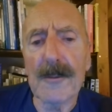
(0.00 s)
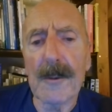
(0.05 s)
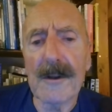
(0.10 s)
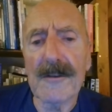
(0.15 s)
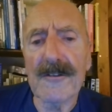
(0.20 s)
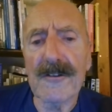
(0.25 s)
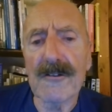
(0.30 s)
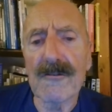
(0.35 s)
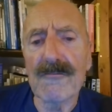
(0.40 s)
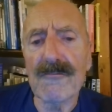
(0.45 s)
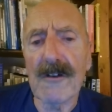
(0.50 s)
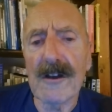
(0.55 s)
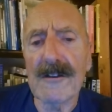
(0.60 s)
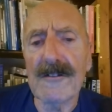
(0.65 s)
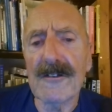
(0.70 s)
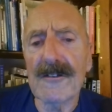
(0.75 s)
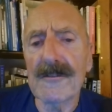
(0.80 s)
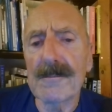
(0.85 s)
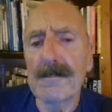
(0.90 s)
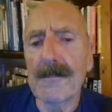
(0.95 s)
to one of the
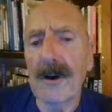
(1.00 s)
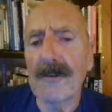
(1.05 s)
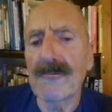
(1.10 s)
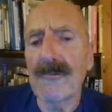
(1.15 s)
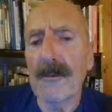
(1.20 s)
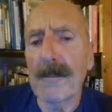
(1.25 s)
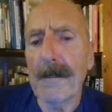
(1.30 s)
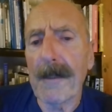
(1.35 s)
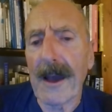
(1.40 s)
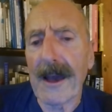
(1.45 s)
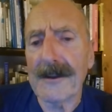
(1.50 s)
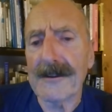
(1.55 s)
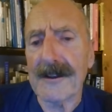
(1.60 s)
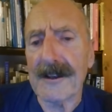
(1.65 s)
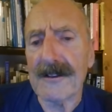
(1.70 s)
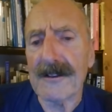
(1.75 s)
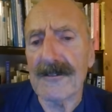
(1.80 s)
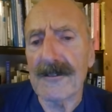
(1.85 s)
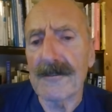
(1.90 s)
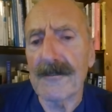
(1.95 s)
greatest moral
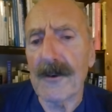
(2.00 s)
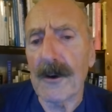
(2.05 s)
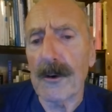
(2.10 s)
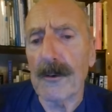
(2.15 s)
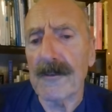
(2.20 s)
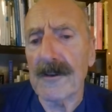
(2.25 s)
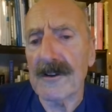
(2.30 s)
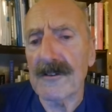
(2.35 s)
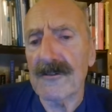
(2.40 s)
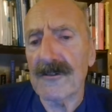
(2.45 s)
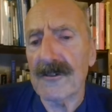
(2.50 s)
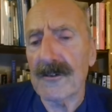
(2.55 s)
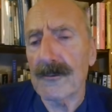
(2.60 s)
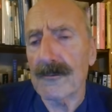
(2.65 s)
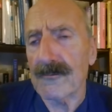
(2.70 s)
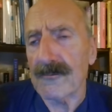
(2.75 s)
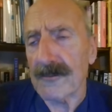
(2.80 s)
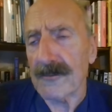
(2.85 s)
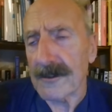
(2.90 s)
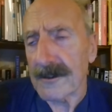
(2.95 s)
panics involving
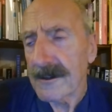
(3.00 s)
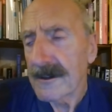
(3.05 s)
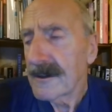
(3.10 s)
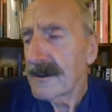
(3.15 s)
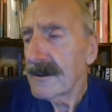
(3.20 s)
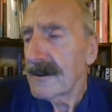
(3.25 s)
children